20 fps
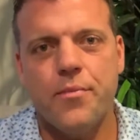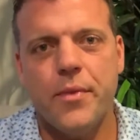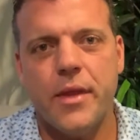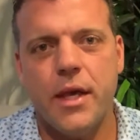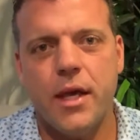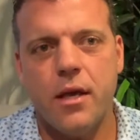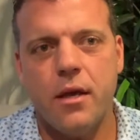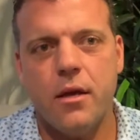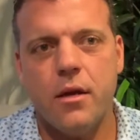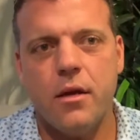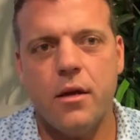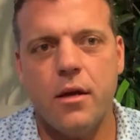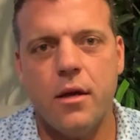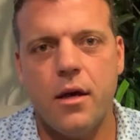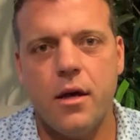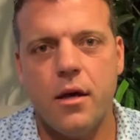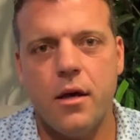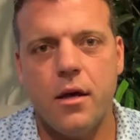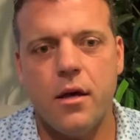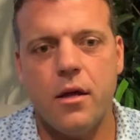And
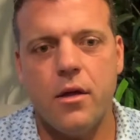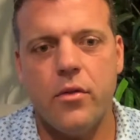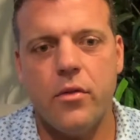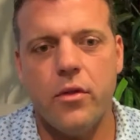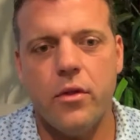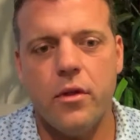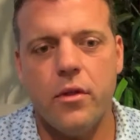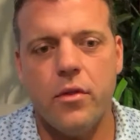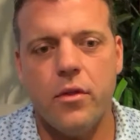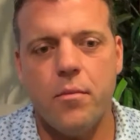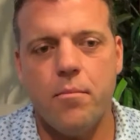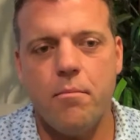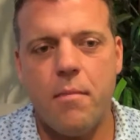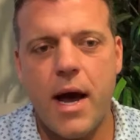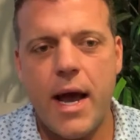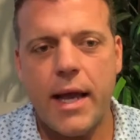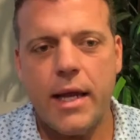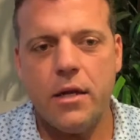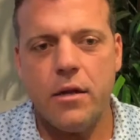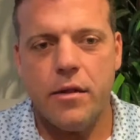the
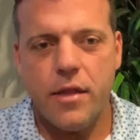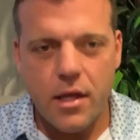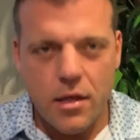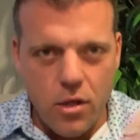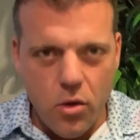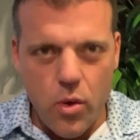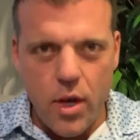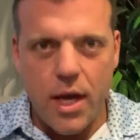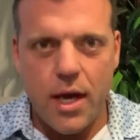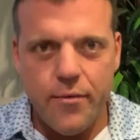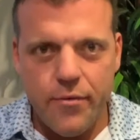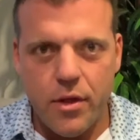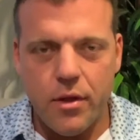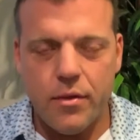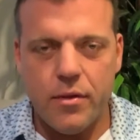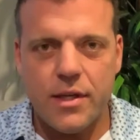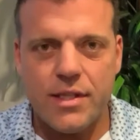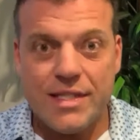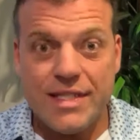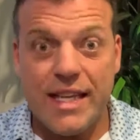mind that you have,
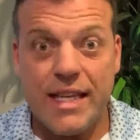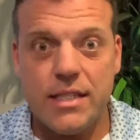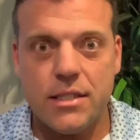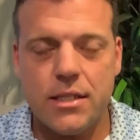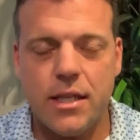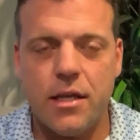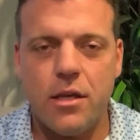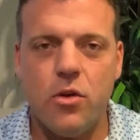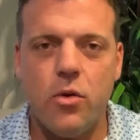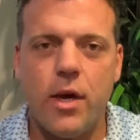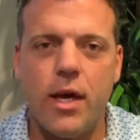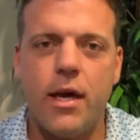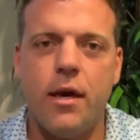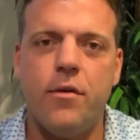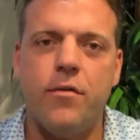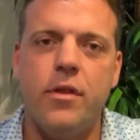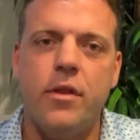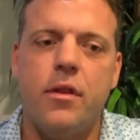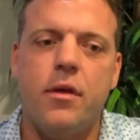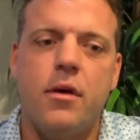the sense that you
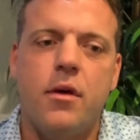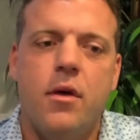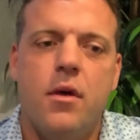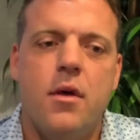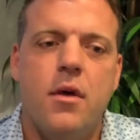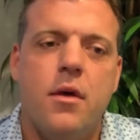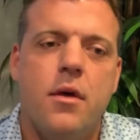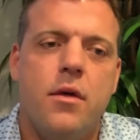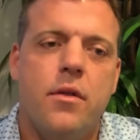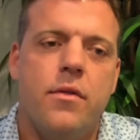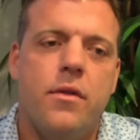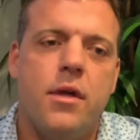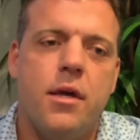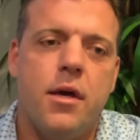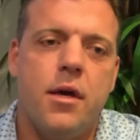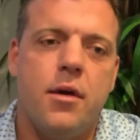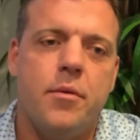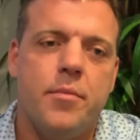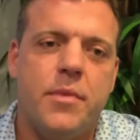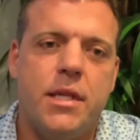have, and
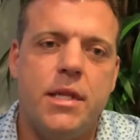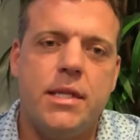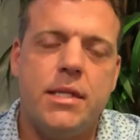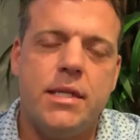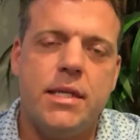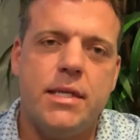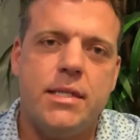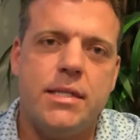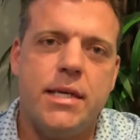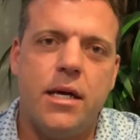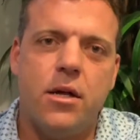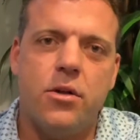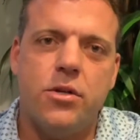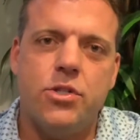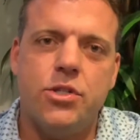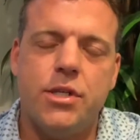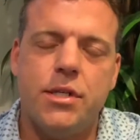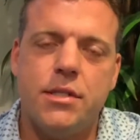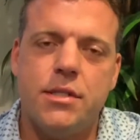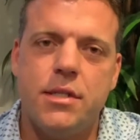maybe the
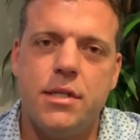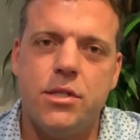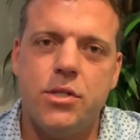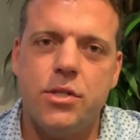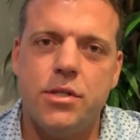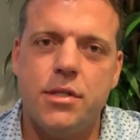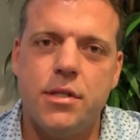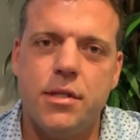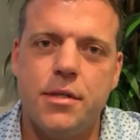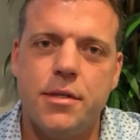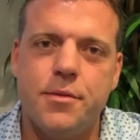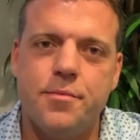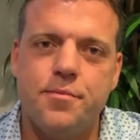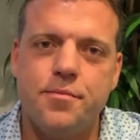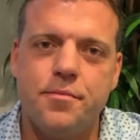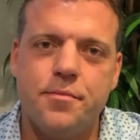intelligence, and just the